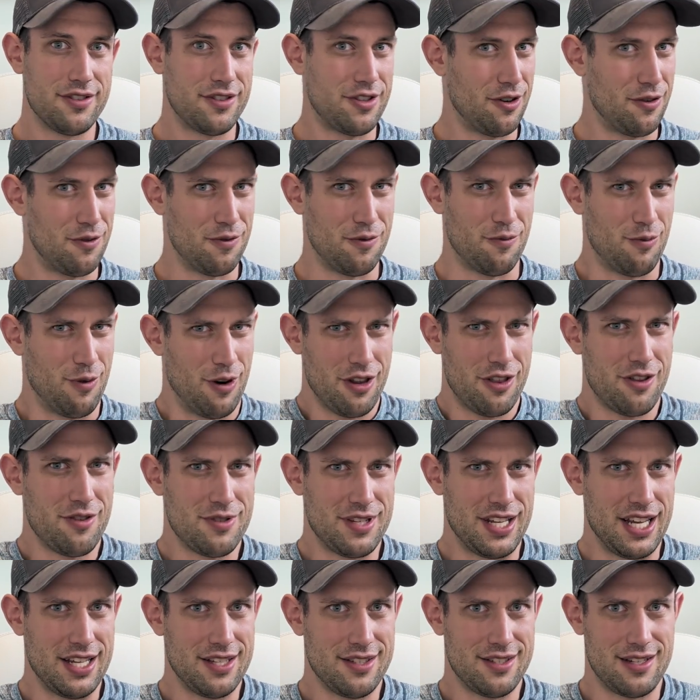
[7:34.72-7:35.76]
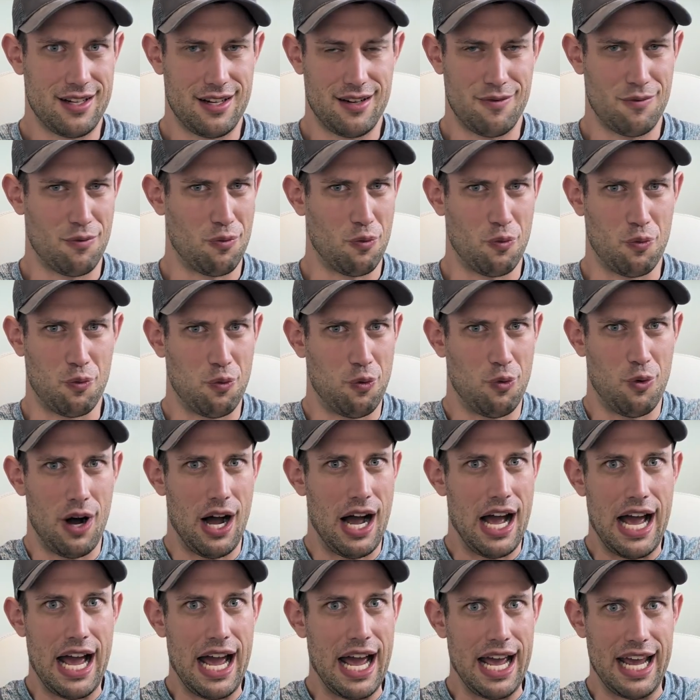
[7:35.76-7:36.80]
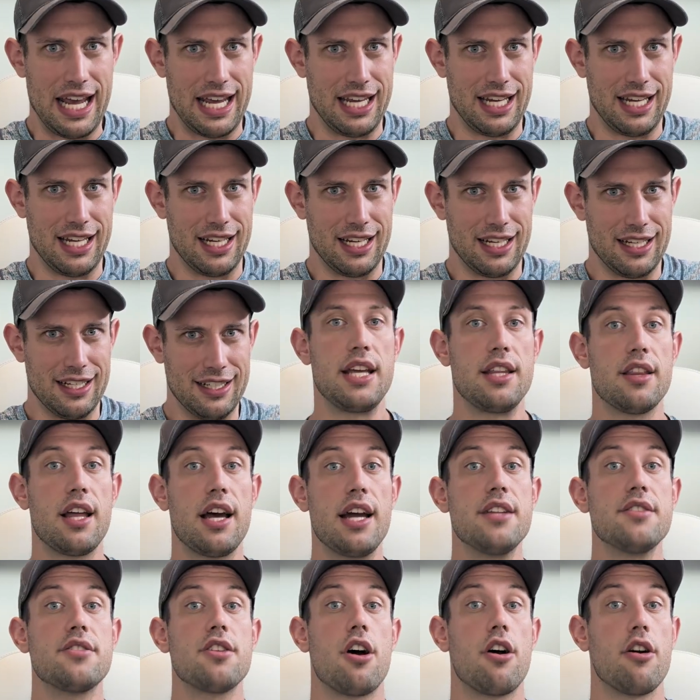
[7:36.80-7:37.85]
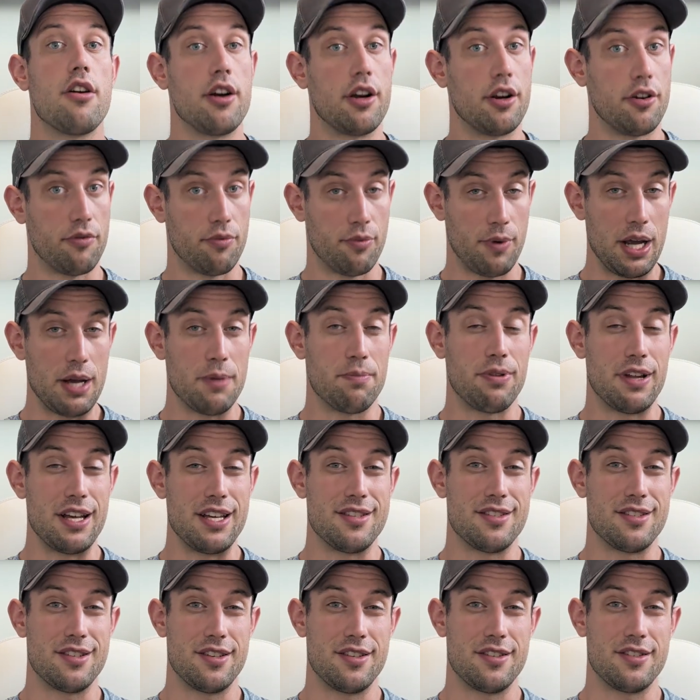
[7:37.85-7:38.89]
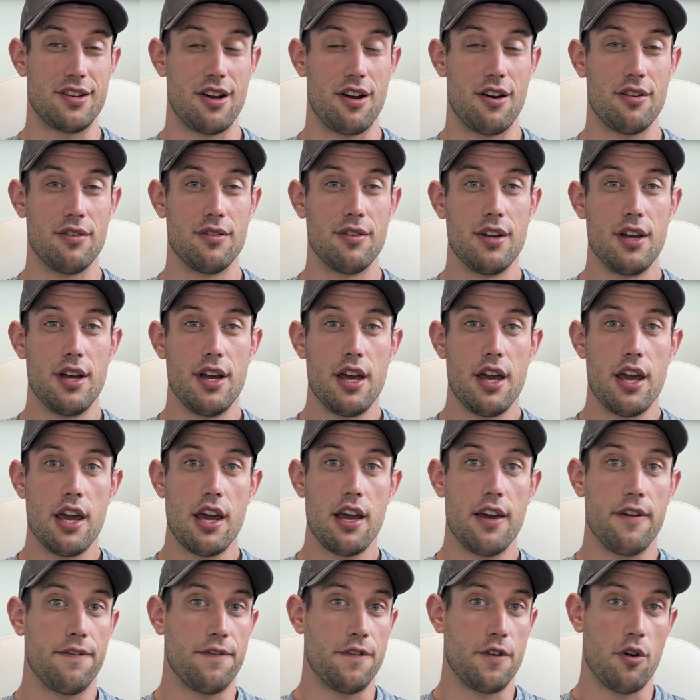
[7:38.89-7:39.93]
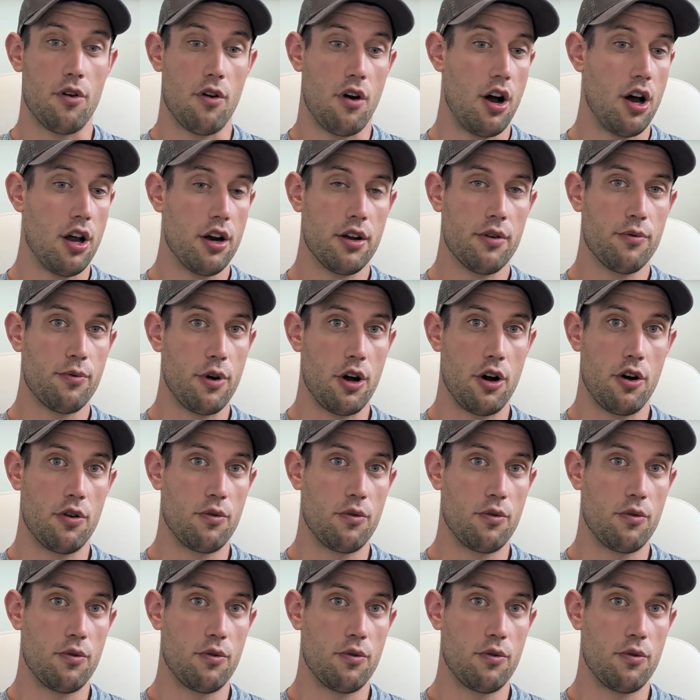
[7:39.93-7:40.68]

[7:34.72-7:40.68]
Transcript: So what are those hints and why? Lane lines are a great place to start. If you're on a